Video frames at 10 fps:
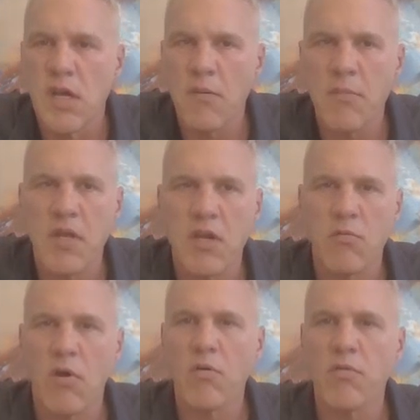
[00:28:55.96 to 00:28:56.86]
Um, and
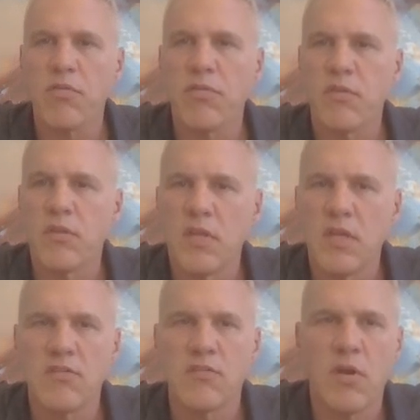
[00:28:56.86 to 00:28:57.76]
growth
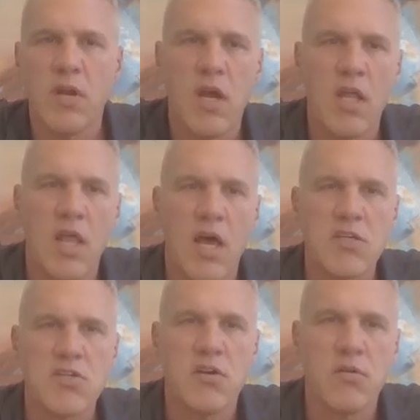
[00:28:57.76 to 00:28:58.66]
is going to
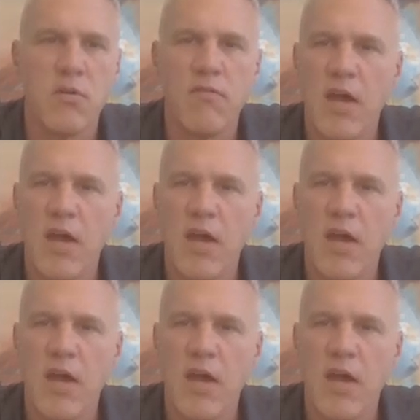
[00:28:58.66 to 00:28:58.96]
unlock shareholder